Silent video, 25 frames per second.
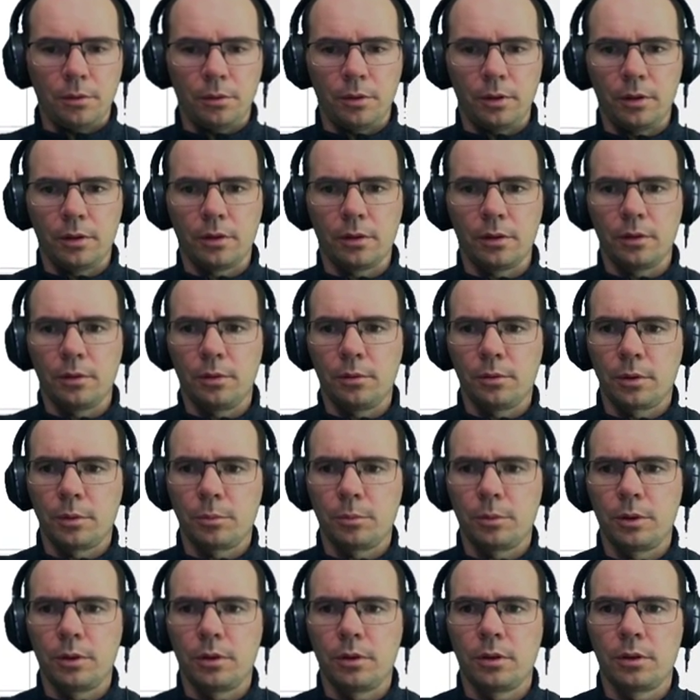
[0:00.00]

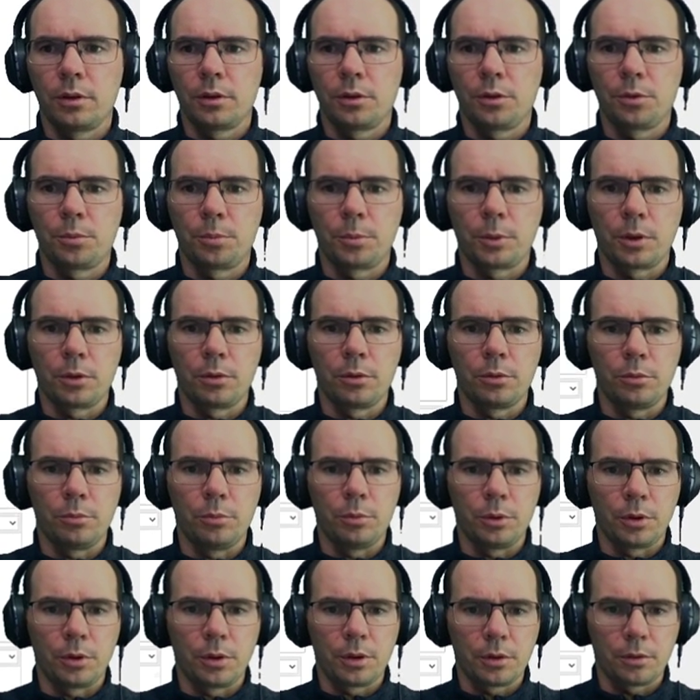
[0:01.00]
normal Jupyter
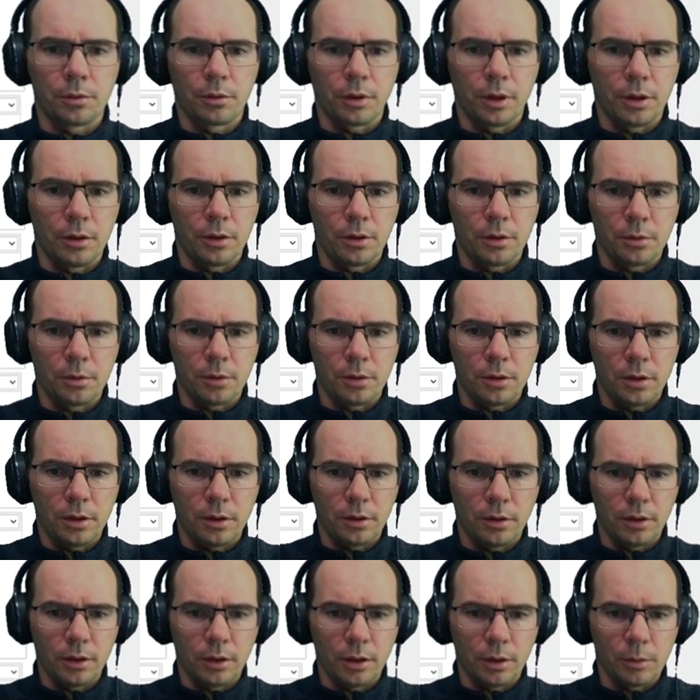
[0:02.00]
Notebook screen to see
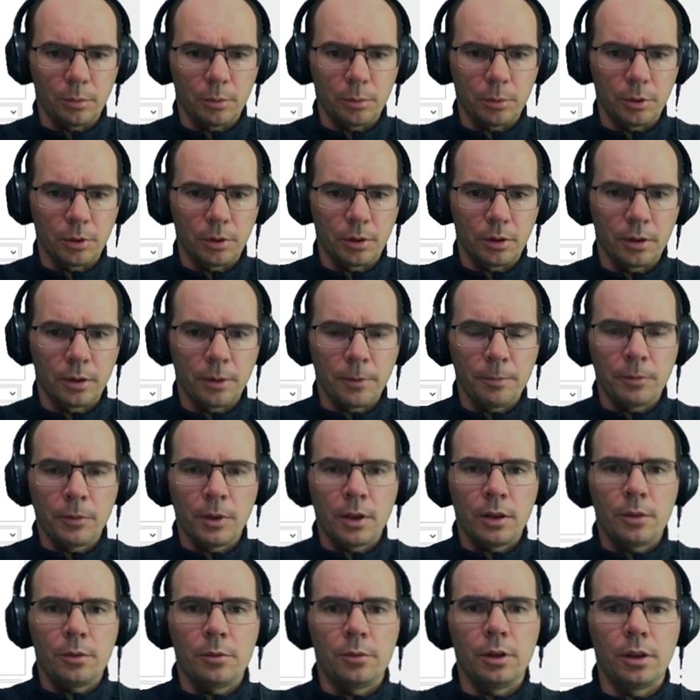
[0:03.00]
the outputs.
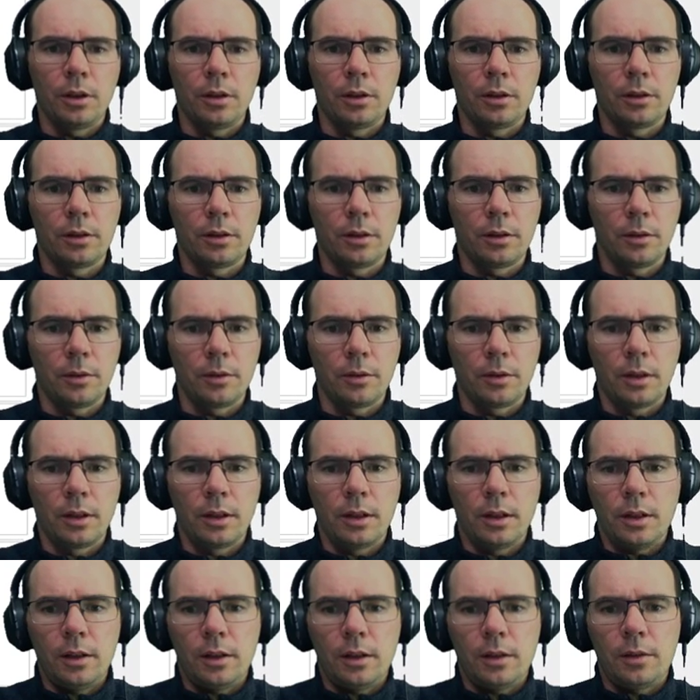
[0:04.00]
Well,
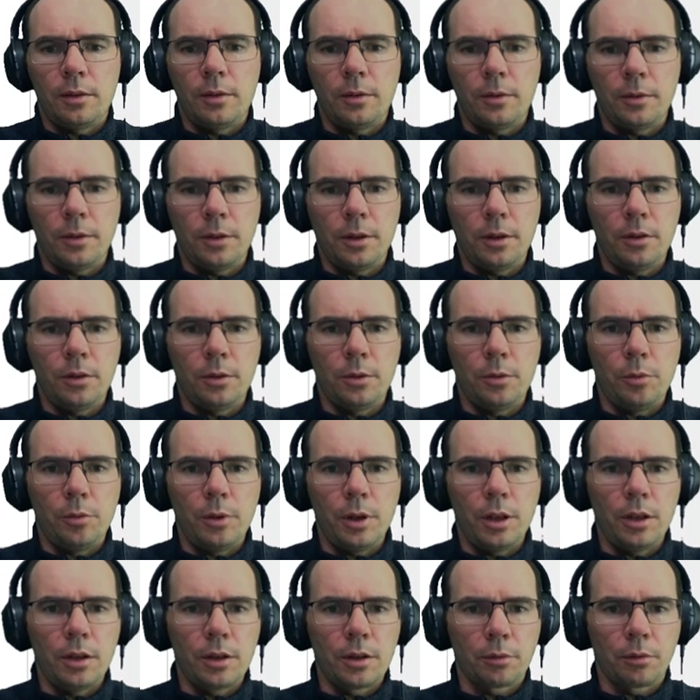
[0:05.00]
we
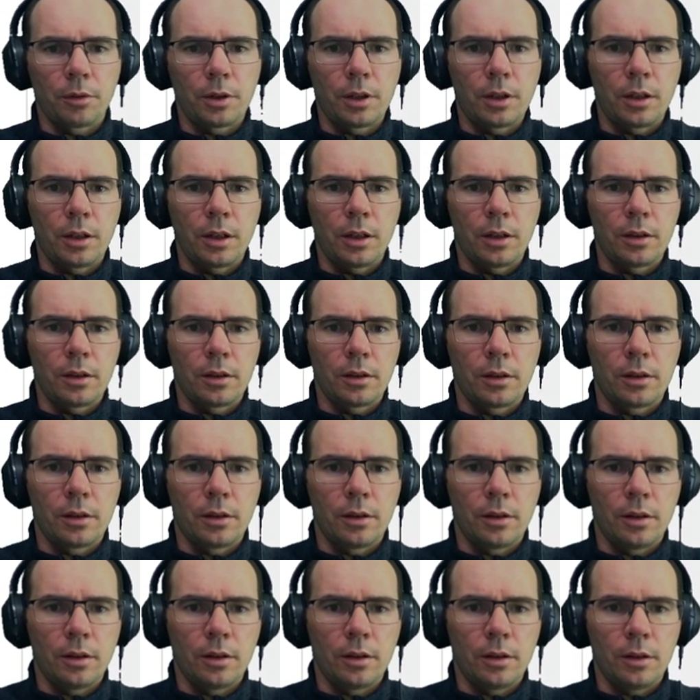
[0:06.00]
are running
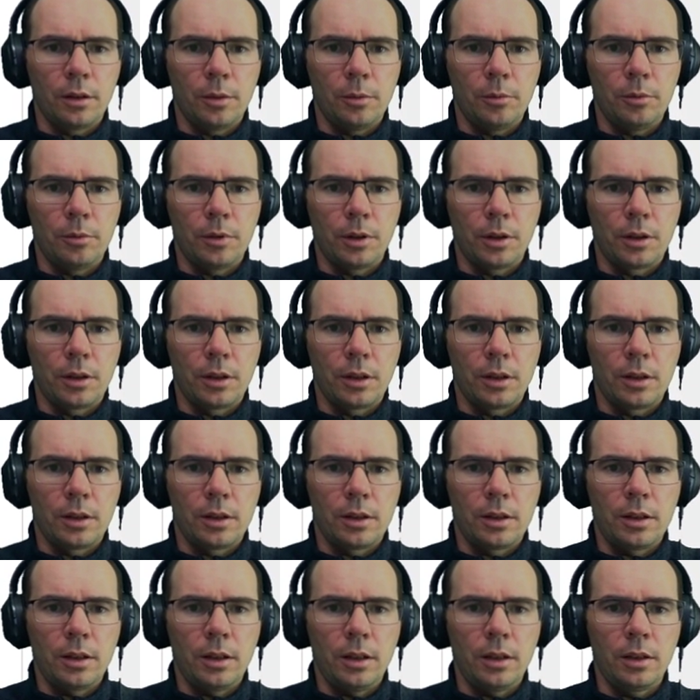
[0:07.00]

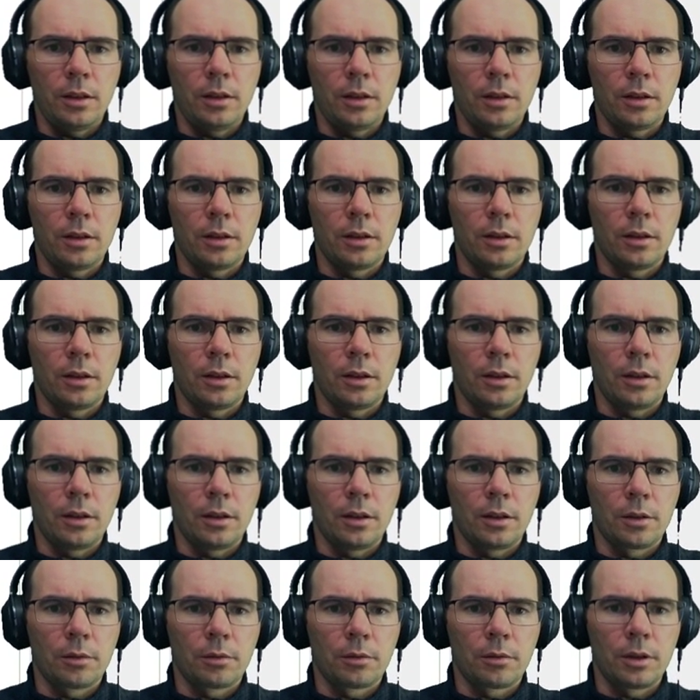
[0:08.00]
10
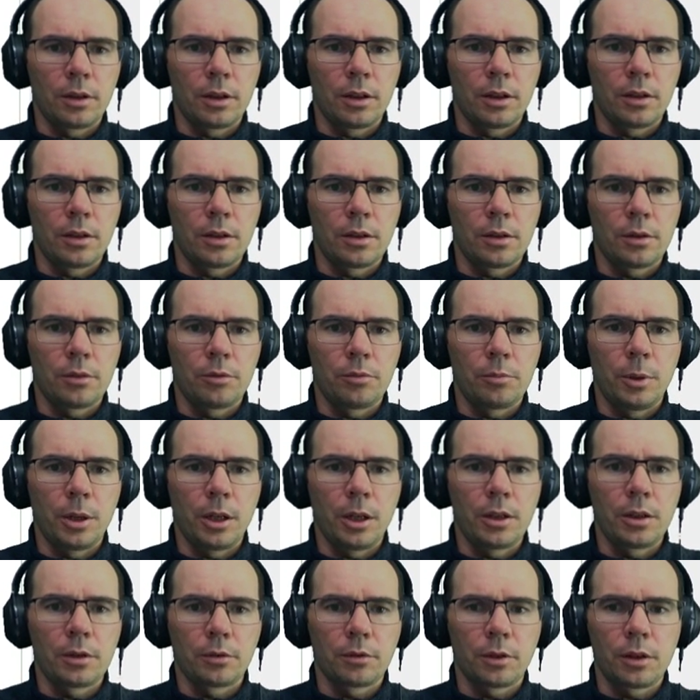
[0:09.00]
runs of
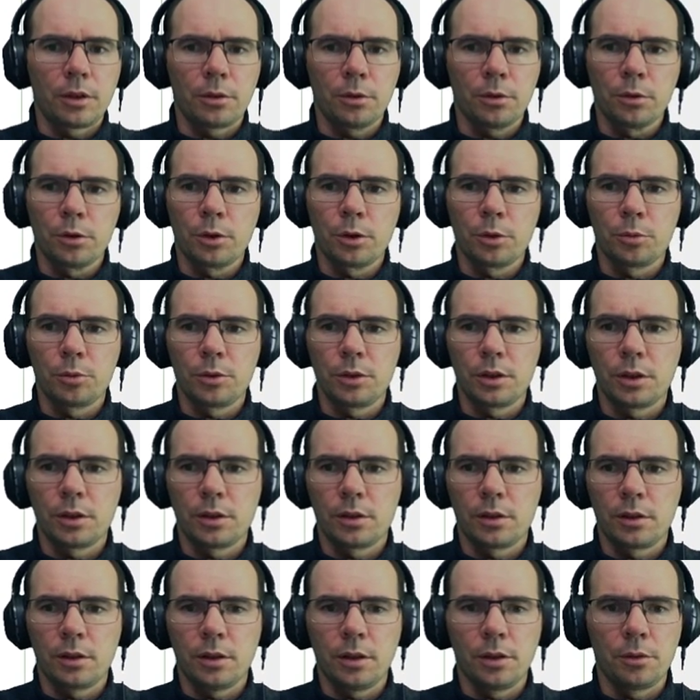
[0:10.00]
binary search, which is
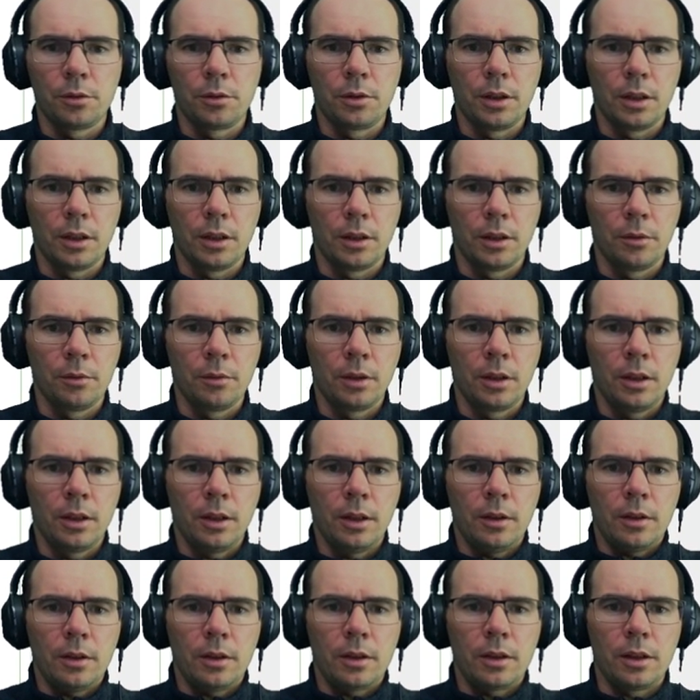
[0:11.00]
slowed down,
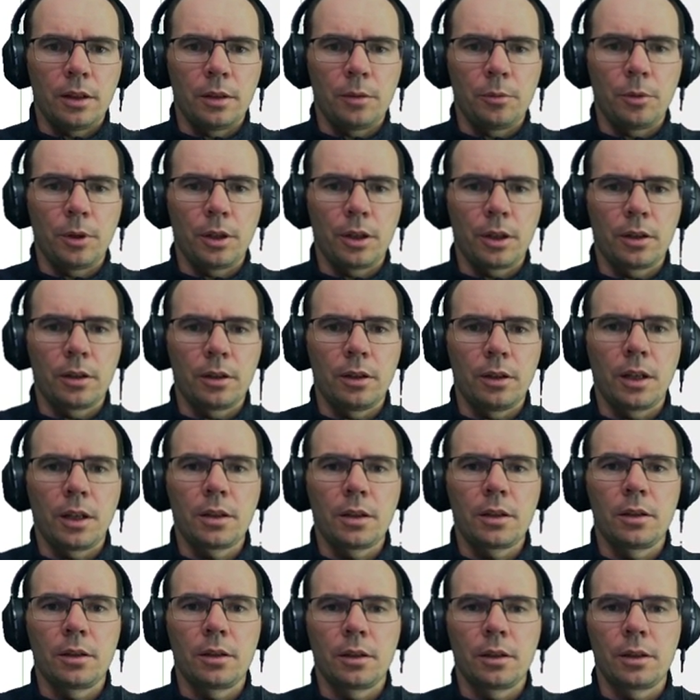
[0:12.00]
and we are
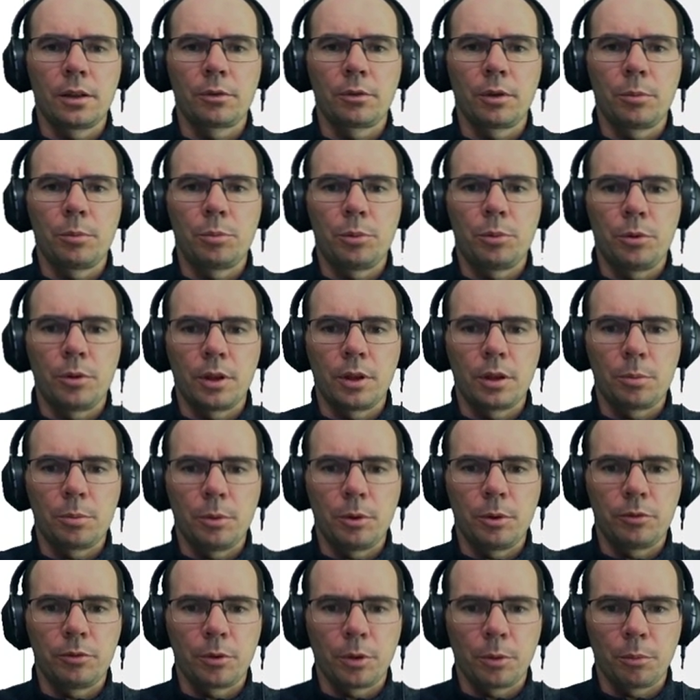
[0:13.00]
collecting 100 points before